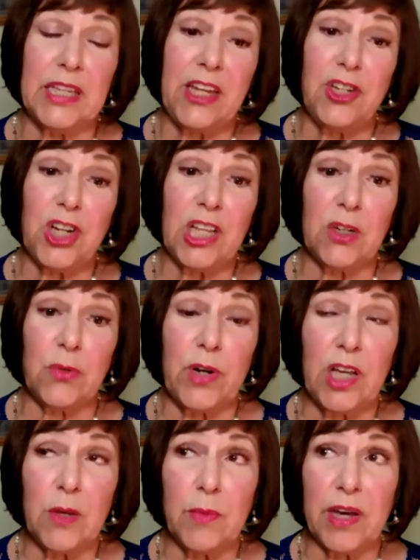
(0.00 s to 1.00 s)
the
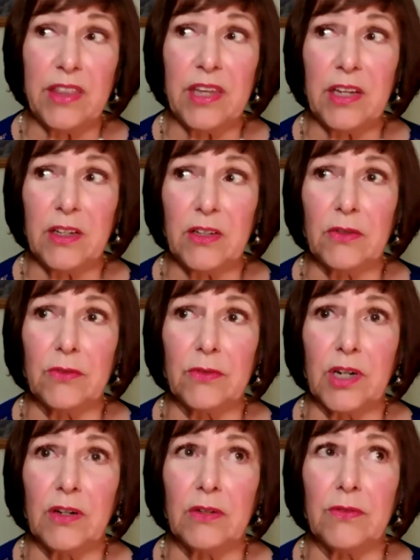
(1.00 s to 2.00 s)
angelic realm, I think,
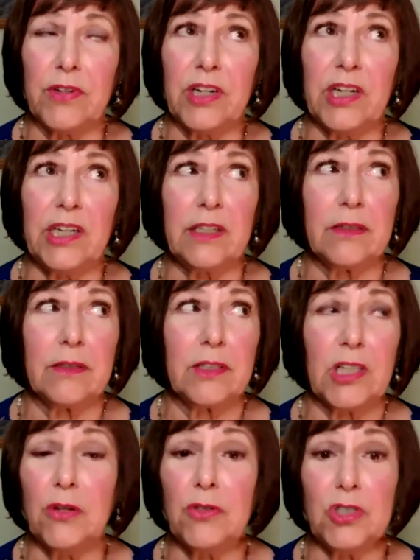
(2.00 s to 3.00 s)
are very
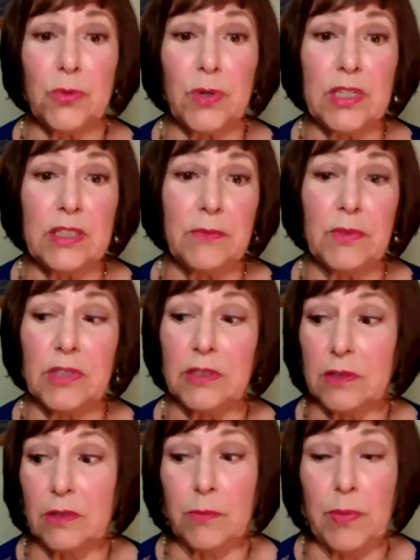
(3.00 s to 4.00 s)
close to us. The
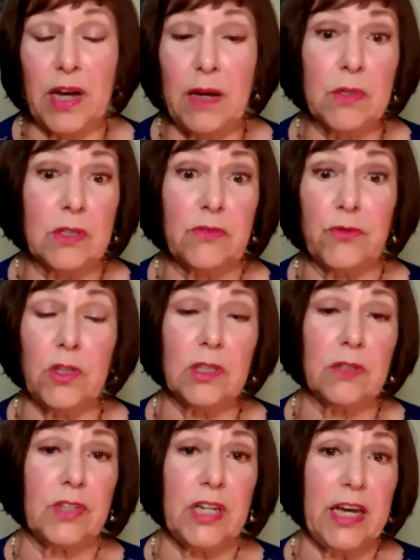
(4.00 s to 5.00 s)
Bible's
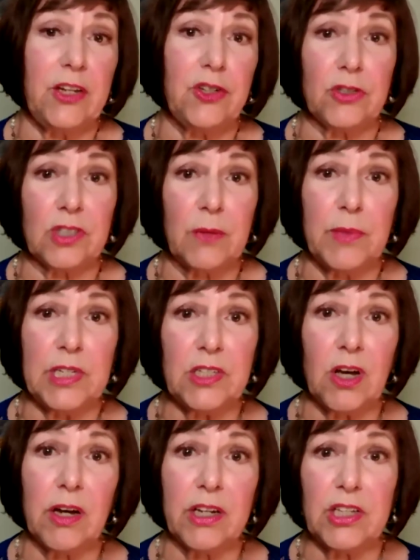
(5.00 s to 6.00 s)
full of the angels
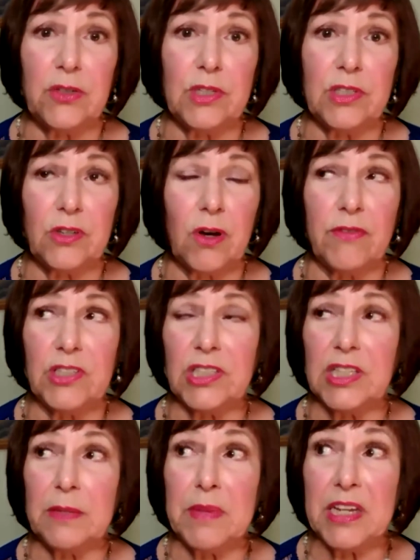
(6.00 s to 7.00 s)
coming and talking to us. So
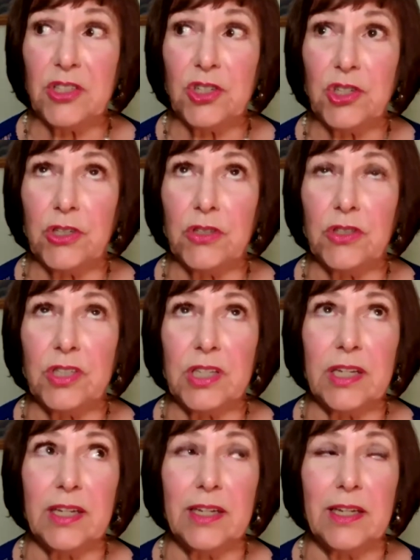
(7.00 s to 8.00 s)
obviously the
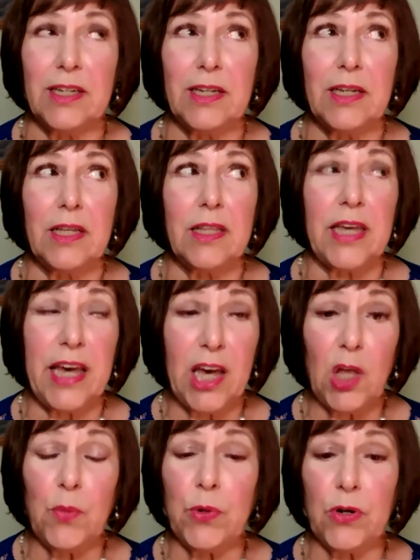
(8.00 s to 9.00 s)
messengers, the
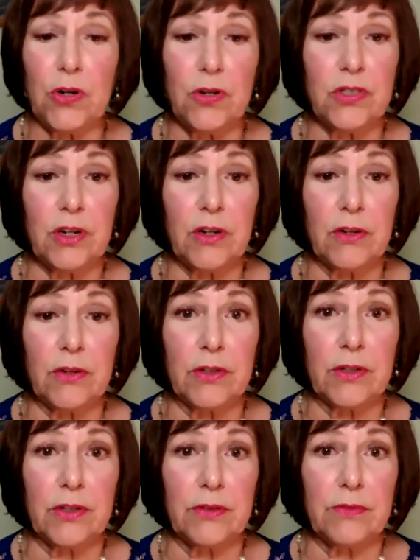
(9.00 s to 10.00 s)
helpers
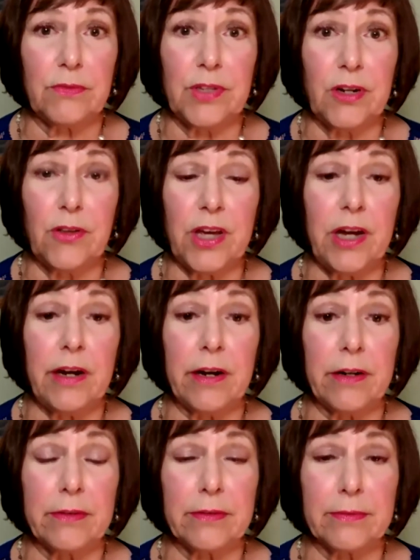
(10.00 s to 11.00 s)
they're
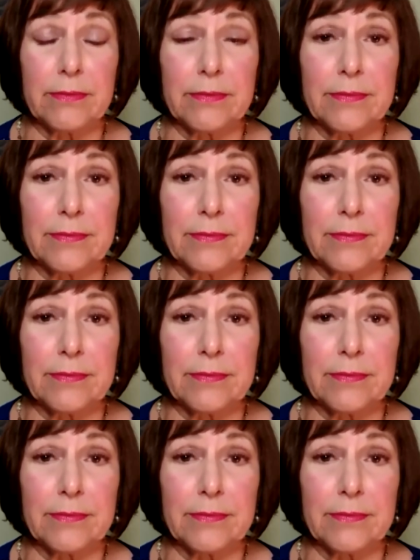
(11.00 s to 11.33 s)
there.